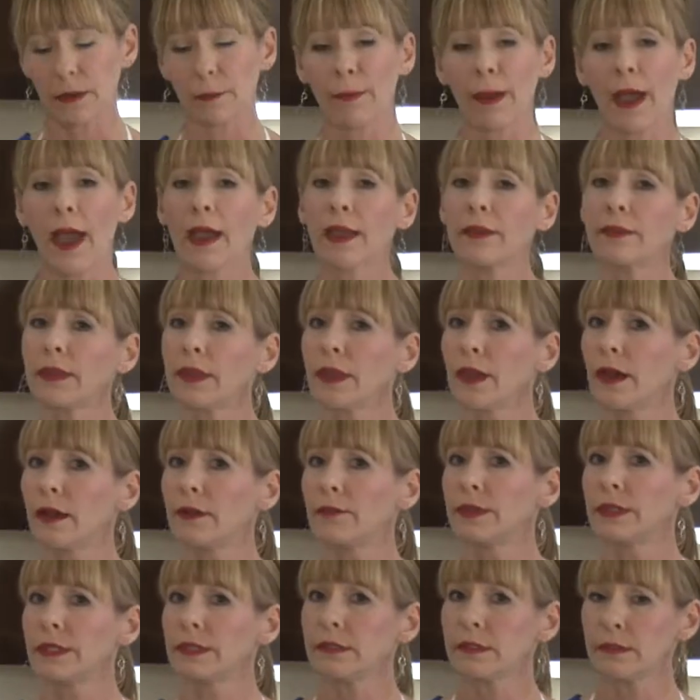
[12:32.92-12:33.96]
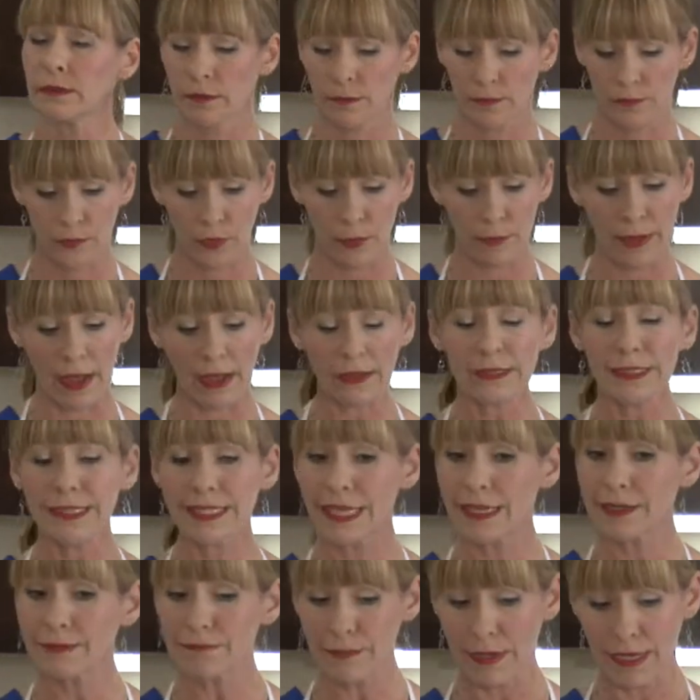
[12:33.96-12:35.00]
it back in the oven for about
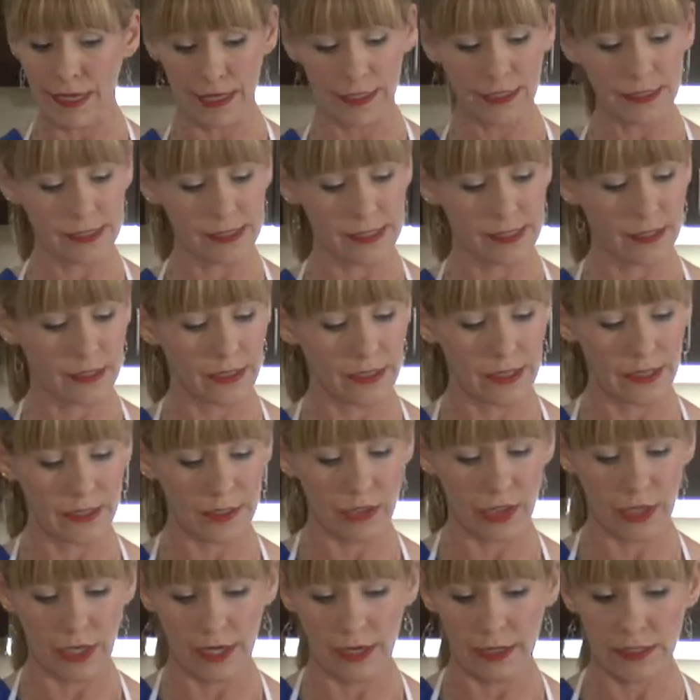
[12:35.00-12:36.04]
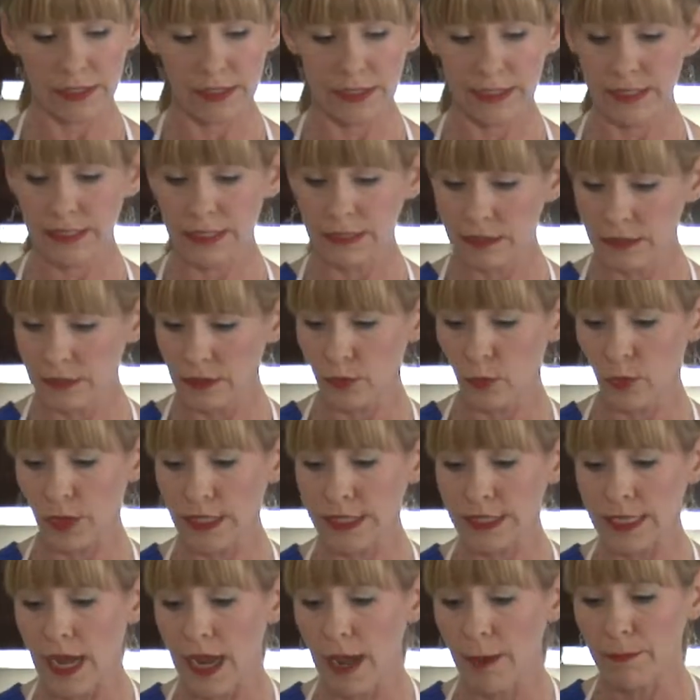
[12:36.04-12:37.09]
10 minutes. And again, you
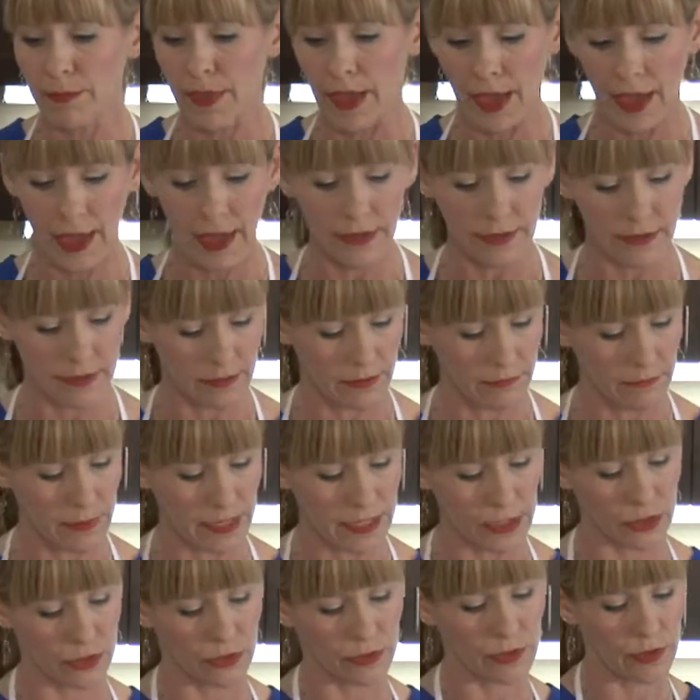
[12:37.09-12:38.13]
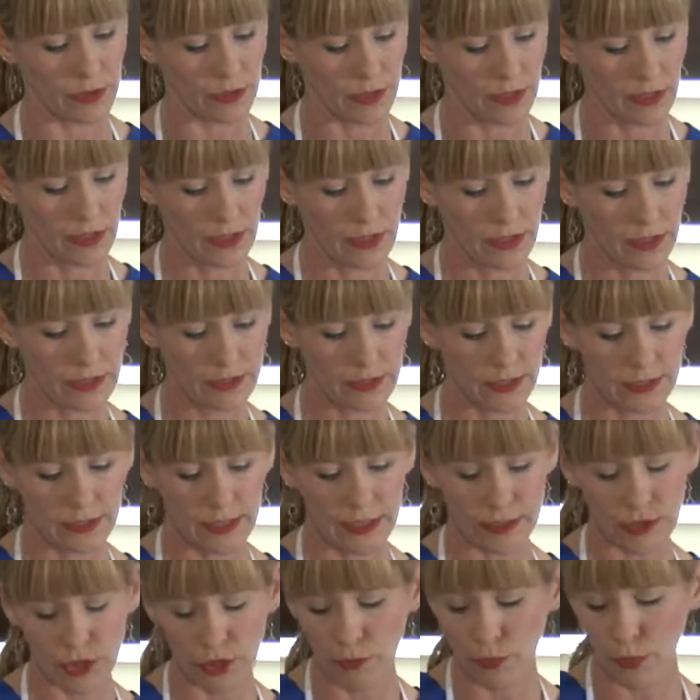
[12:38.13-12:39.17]
want to time that and make sure that it doesn't
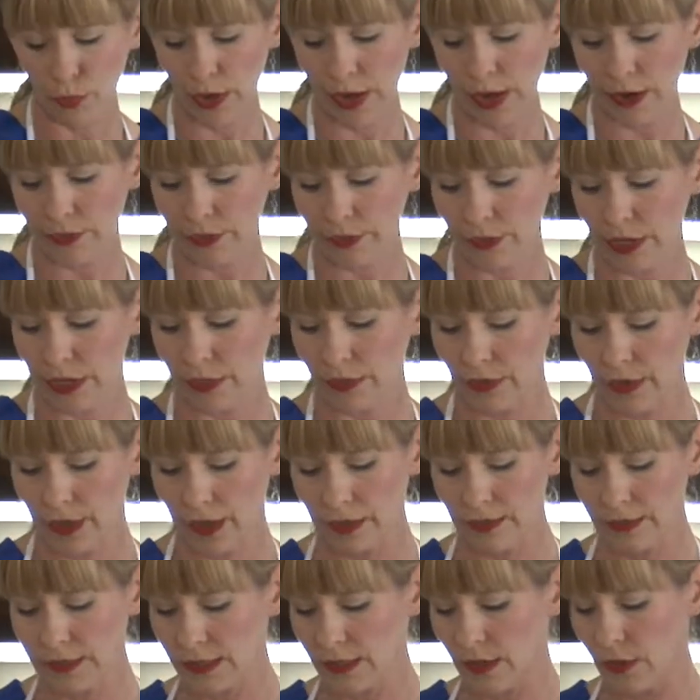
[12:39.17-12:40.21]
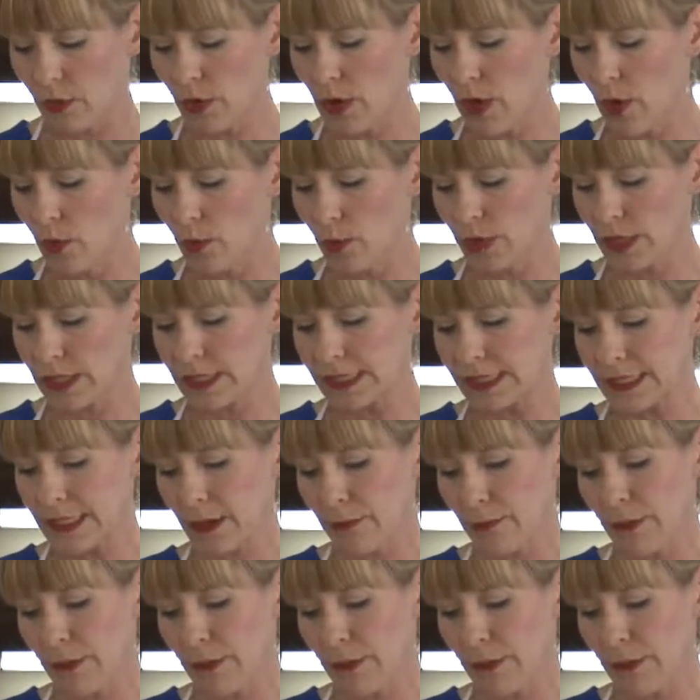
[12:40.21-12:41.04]
get too brown or anything. So we're going to stick